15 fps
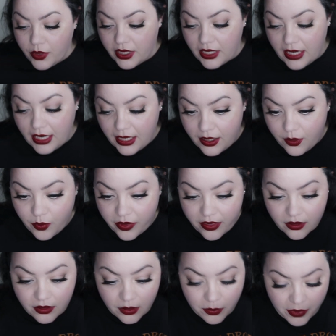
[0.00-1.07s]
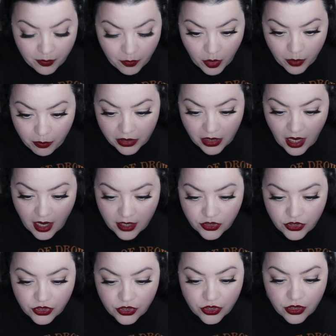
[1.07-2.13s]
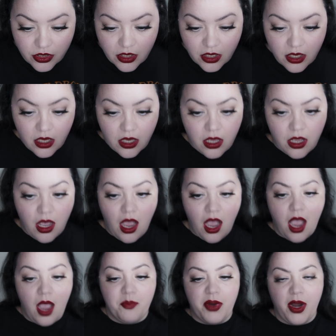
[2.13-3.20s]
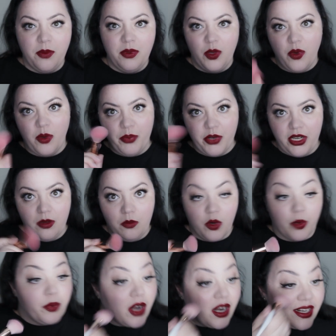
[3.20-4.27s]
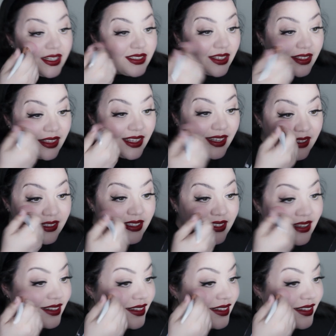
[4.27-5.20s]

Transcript: gonna hit it with a little bit more blush. I probably won't put any more product on this.